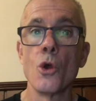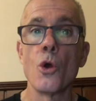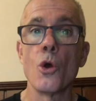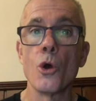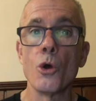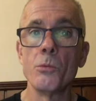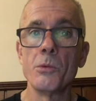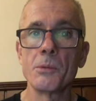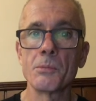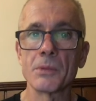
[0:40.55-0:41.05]

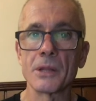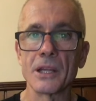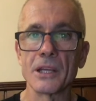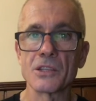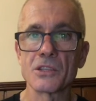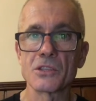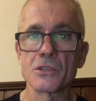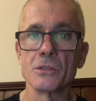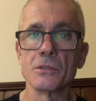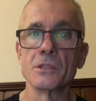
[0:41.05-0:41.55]
or be
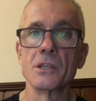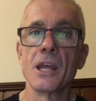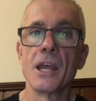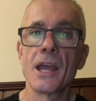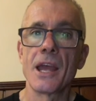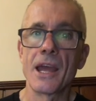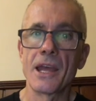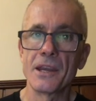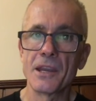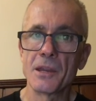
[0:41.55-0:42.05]
placed on
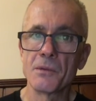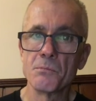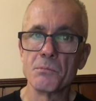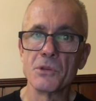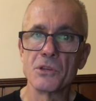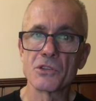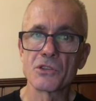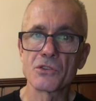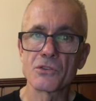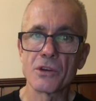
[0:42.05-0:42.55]
an
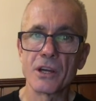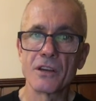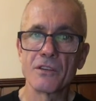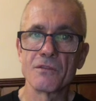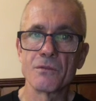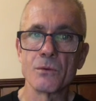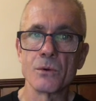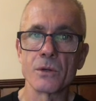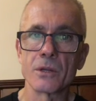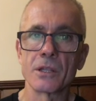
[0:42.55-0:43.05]

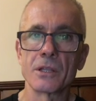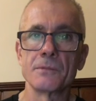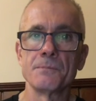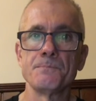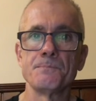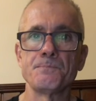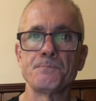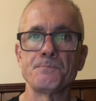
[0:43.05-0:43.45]
administrative warning.